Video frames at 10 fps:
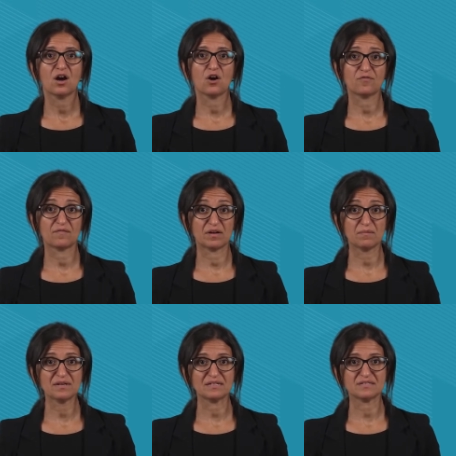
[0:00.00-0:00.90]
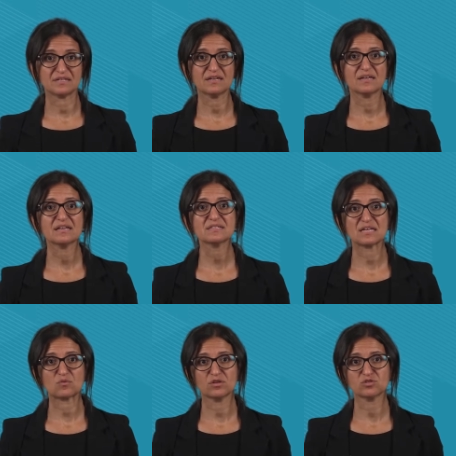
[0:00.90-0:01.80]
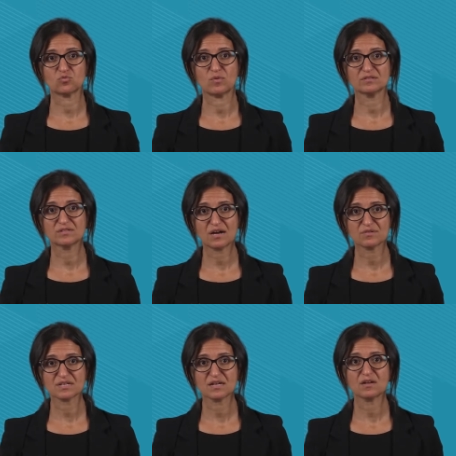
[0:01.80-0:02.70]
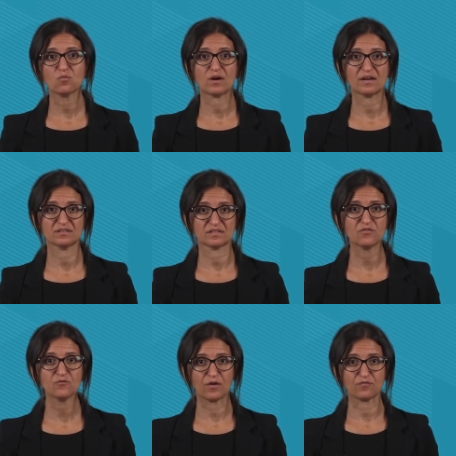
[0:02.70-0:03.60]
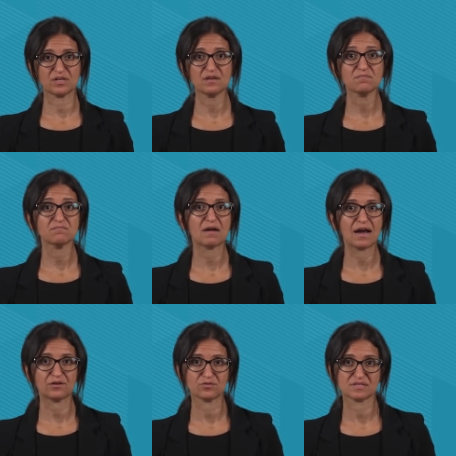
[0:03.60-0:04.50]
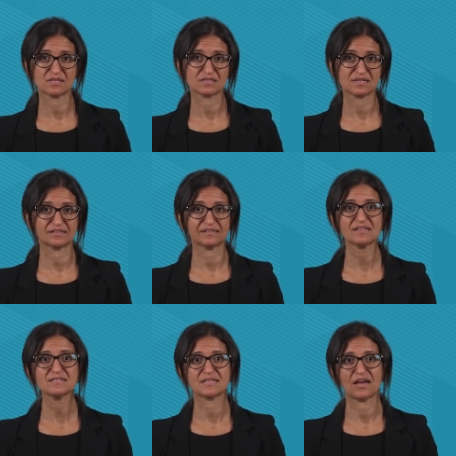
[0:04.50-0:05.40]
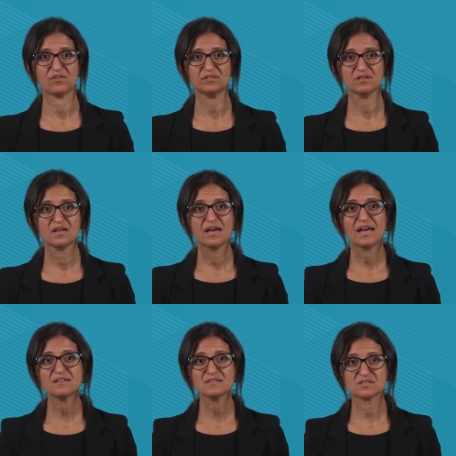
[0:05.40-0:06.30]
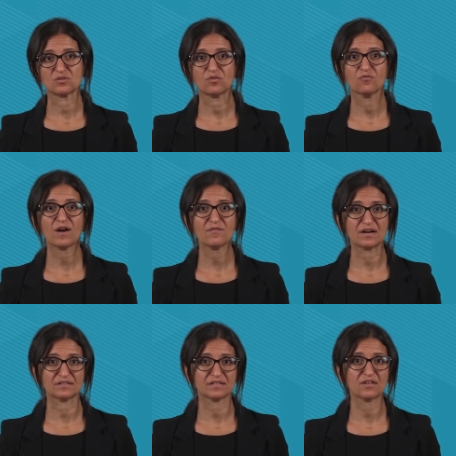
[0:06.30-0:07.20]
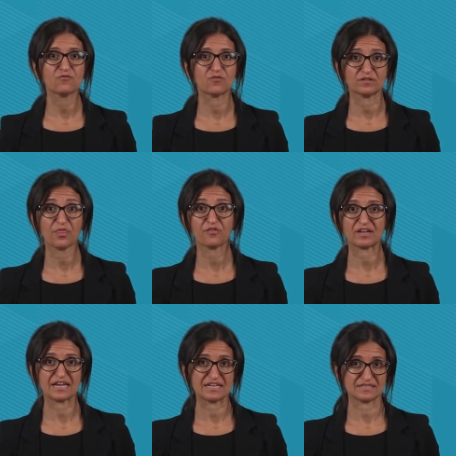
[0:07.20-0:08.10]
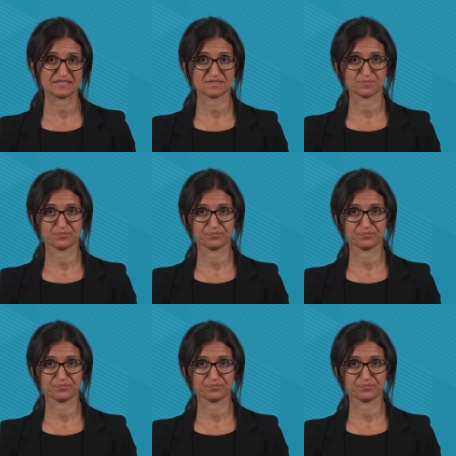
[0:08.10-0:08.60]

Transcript: of availability is equal to 1,150 minus 607, and so 533 cases.